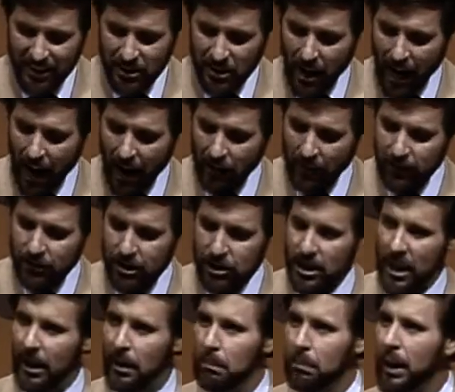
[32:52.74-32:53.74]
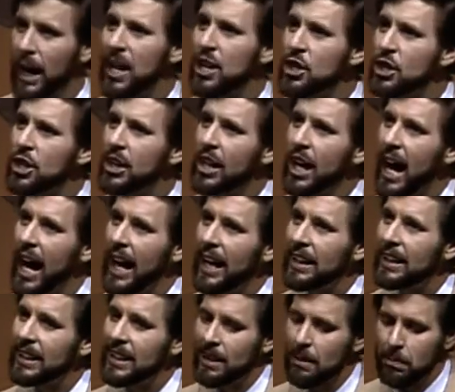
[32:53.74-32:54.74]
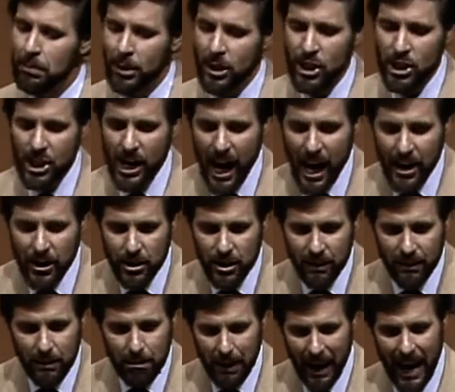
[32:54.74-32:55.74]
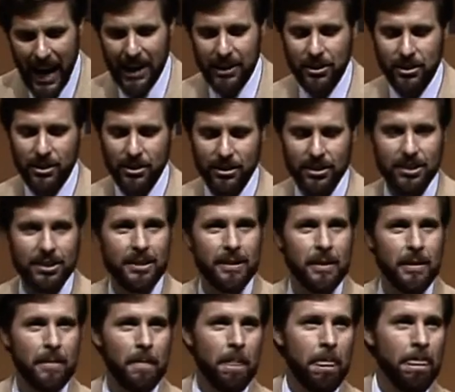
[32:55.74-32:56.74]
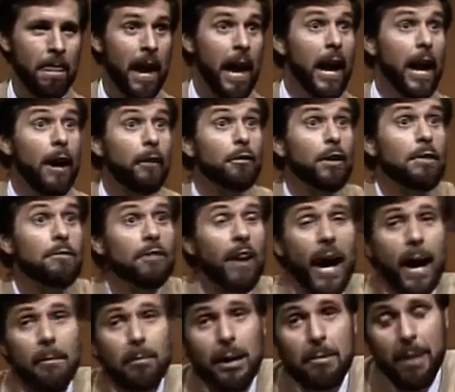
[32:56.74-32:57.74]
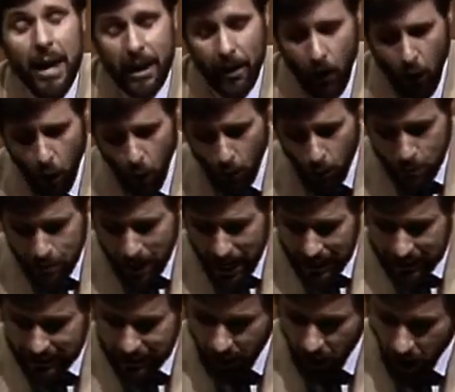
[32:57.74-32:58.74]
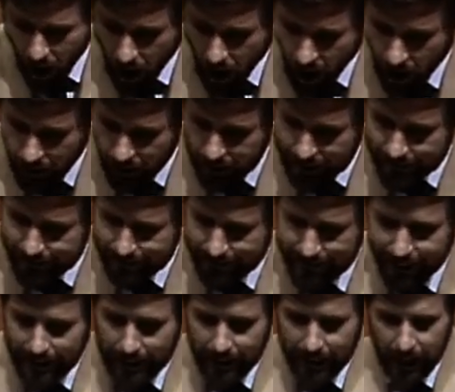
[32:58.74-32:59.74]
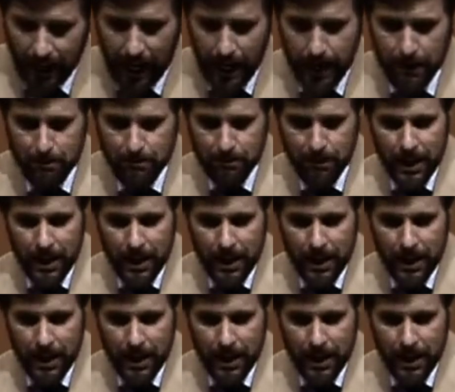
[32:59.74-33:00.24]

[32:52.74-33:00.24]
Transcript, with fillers: to have a celebration night in appreciation of the pastors. Every family made a homemade card. Uh,